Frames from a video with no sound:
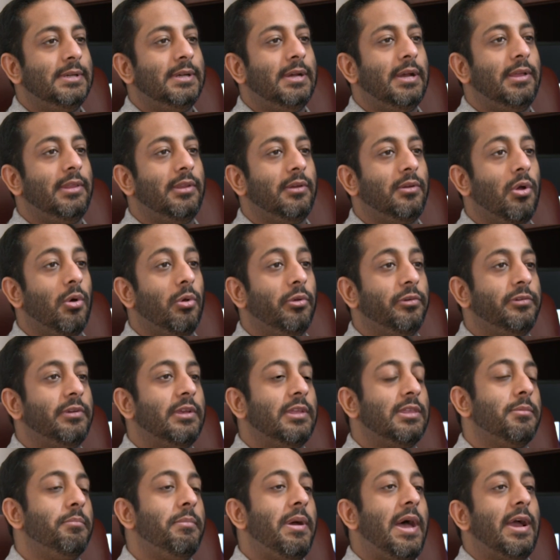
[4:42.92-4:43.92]
And the goal is to
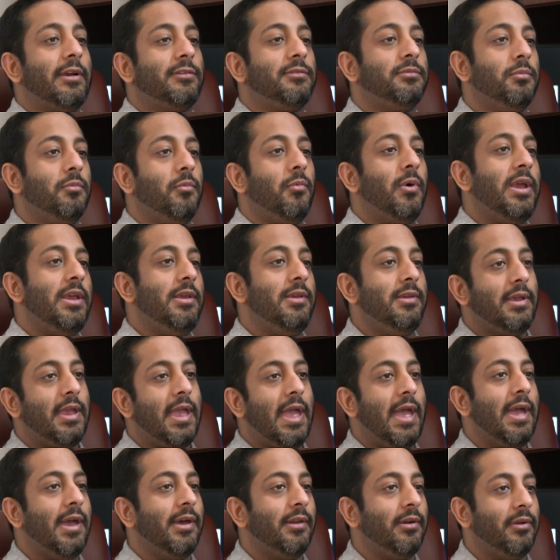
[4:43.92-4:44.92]
get the maximum weight you
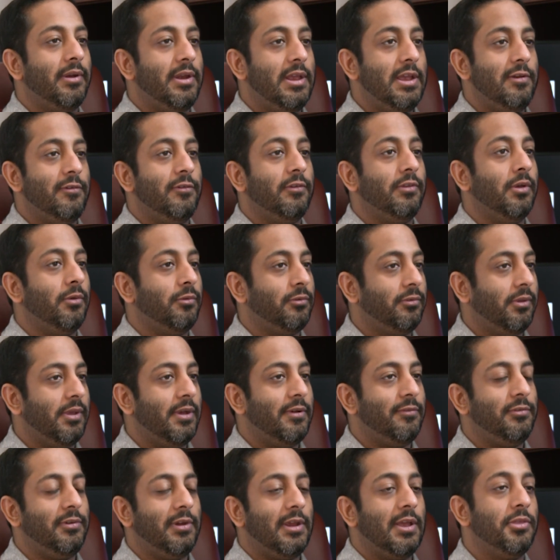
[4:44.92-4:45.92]
can on each of those
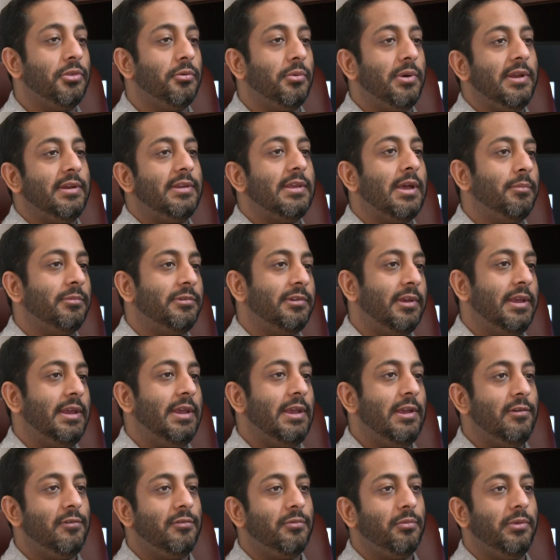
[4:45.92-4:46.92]
lifts. You get 3 attempts at
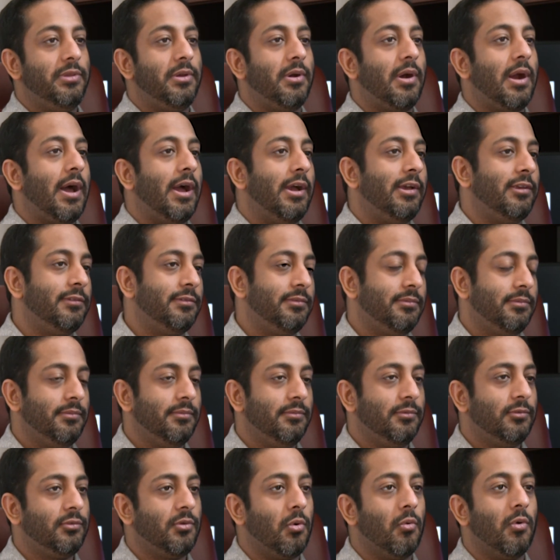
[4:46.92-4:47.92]
each with your highest
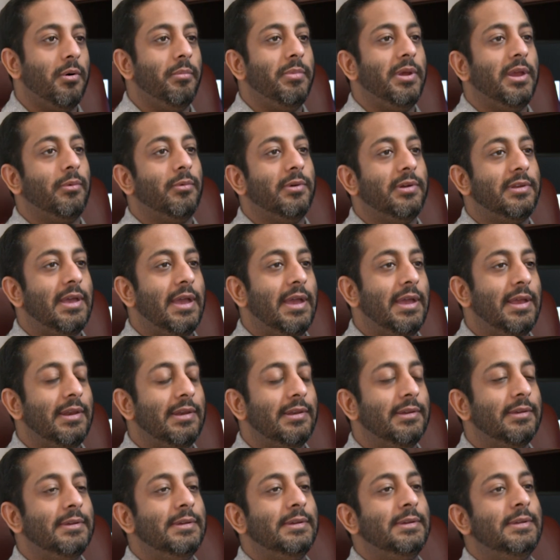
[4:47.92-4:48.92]
score being
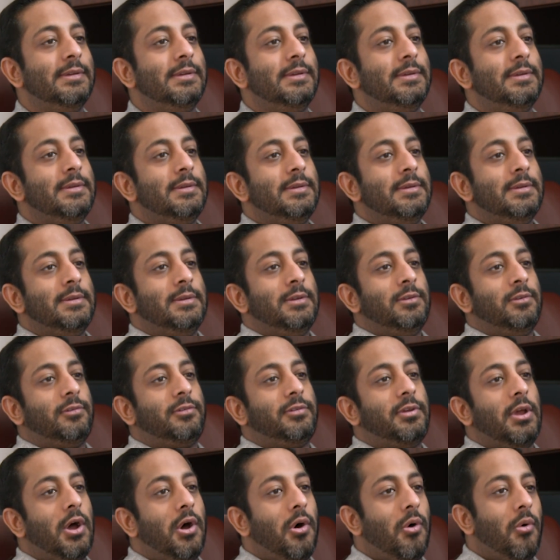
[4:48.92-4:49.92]
retained.
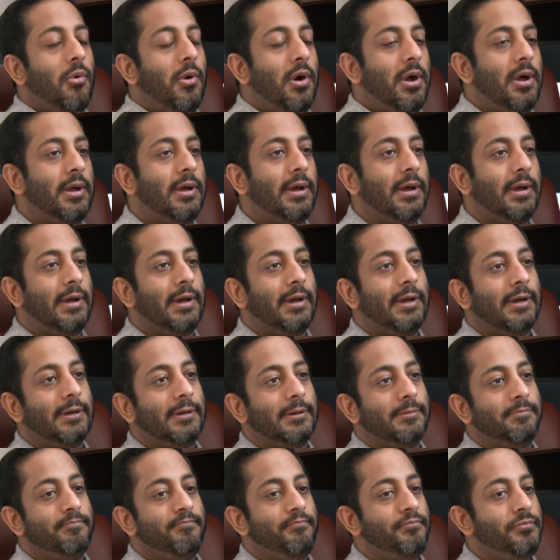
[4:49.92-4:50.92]
So
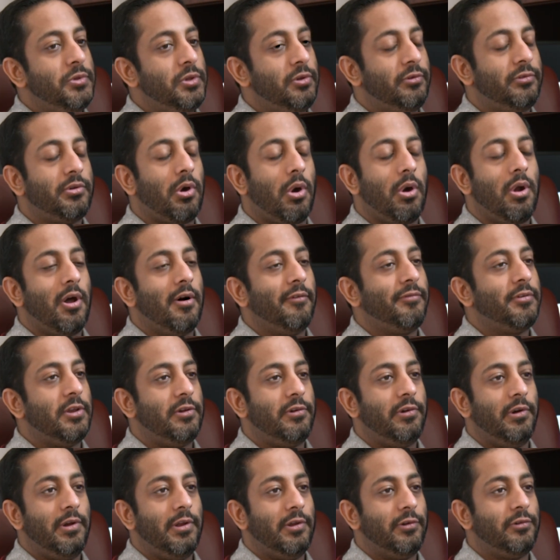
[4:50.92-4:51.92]
you start off,
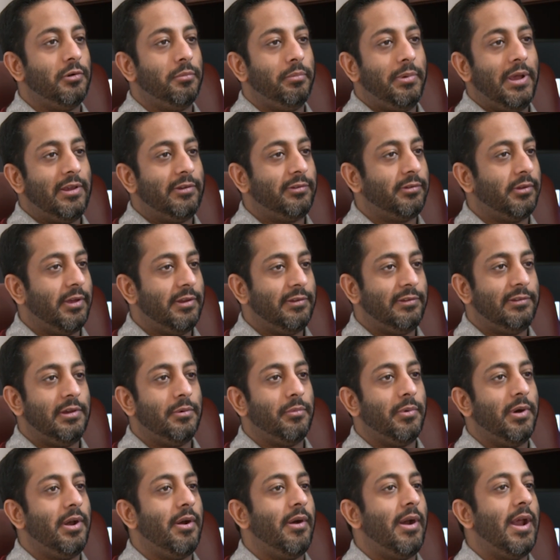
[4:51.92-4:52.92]
get your initial baseline, see
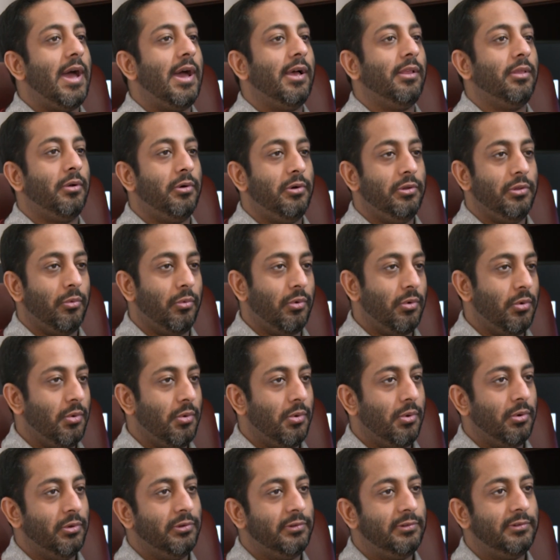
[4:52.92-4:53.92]
where you're at, learn the
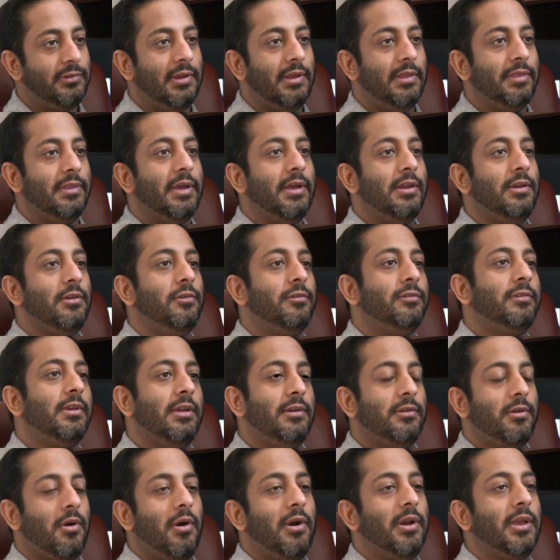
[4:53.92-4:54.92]
rules, and then you
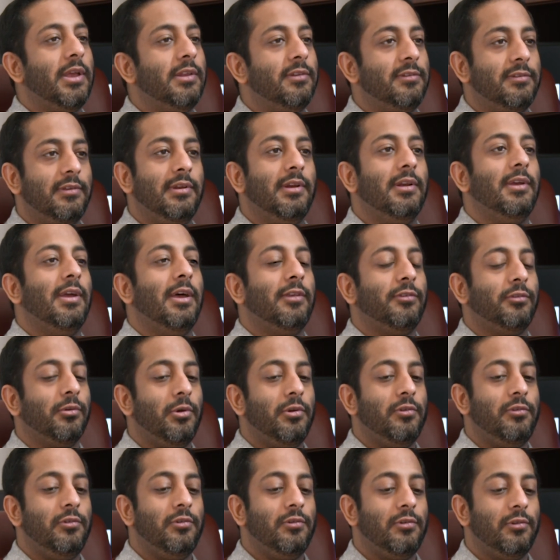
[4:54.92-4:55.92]
set targets. And as
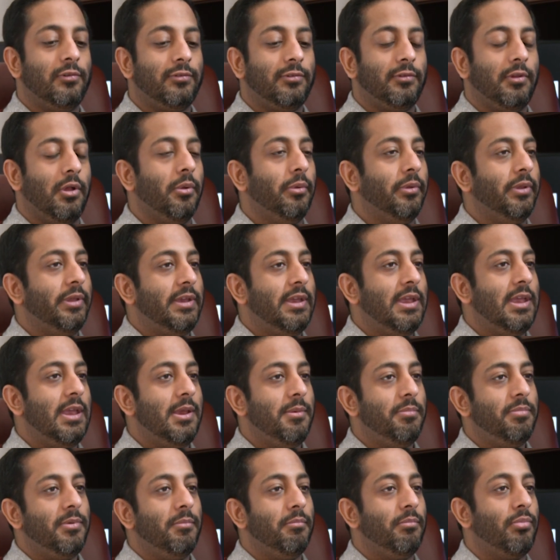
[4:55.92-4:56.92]
long as you just slowly
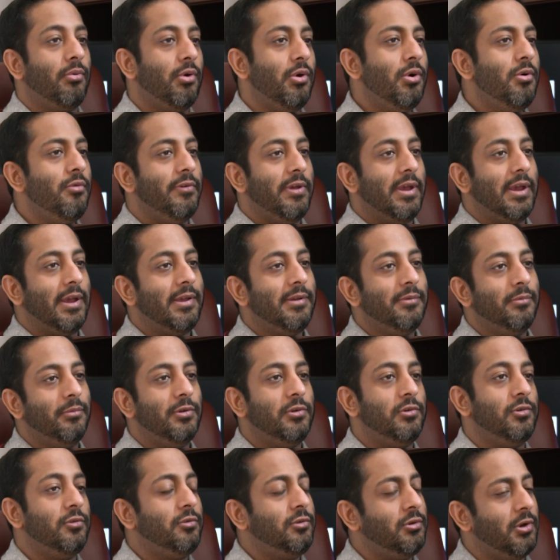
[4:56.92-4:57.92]
keep improving,
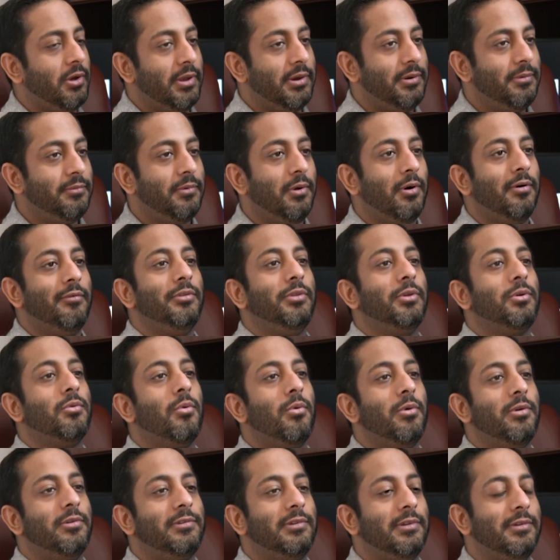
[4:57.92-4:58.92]
which you should over the
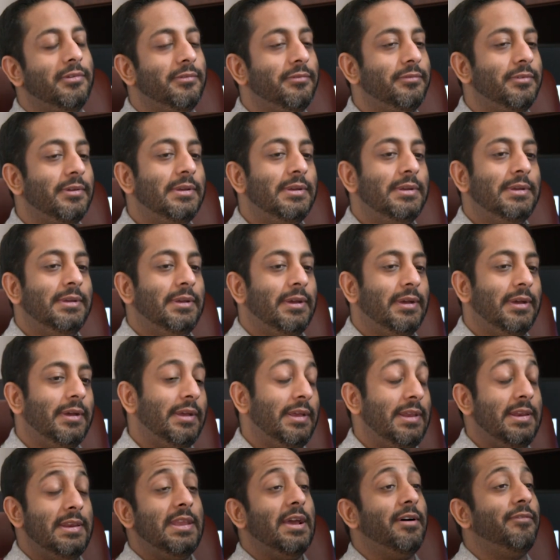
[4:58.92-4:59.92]
course of
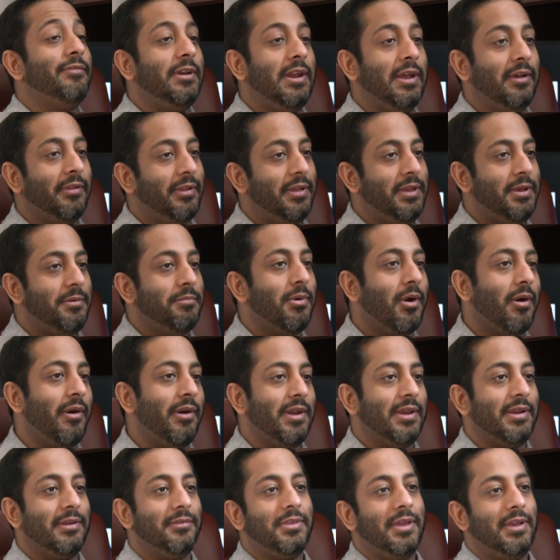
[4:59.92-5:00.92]
indefinitely,
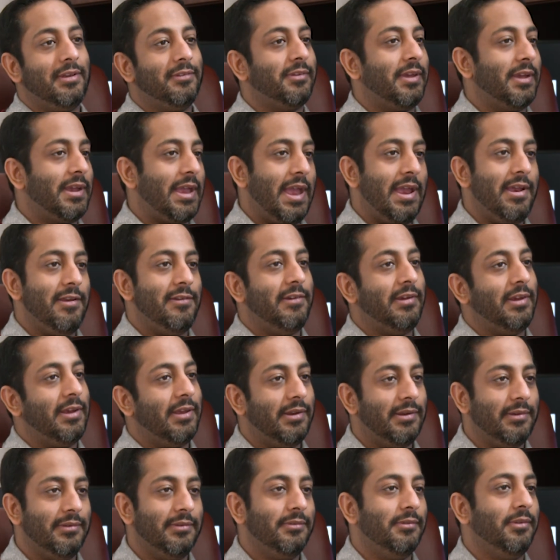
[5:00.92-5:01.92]
barring things like aging
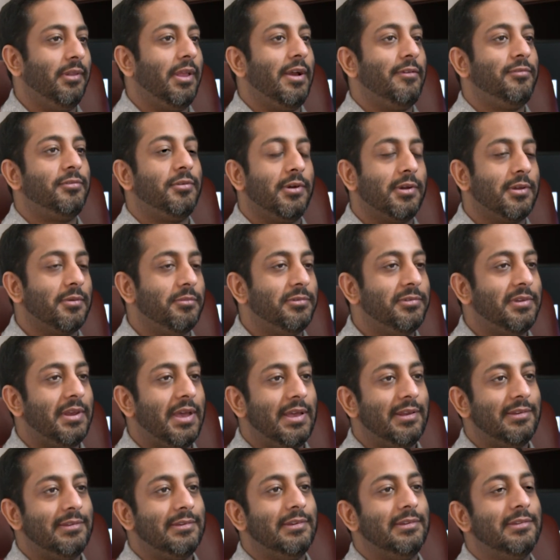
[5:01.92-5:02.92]
and life
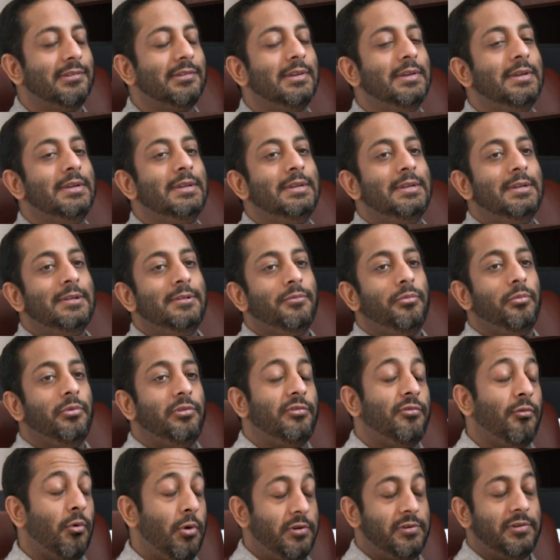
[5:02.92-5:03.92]
circumstances,
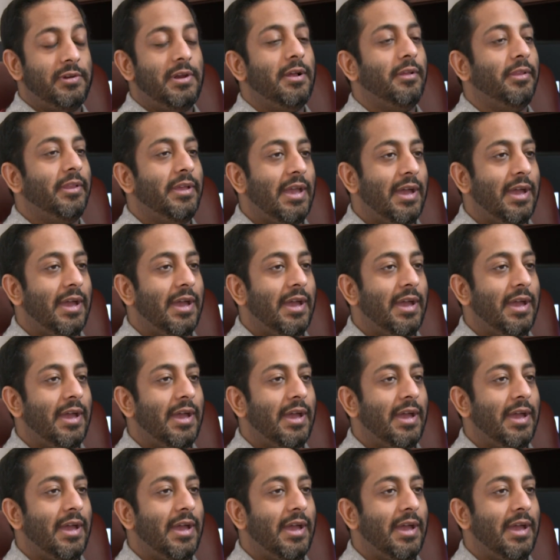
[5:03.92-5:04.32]
which fortunately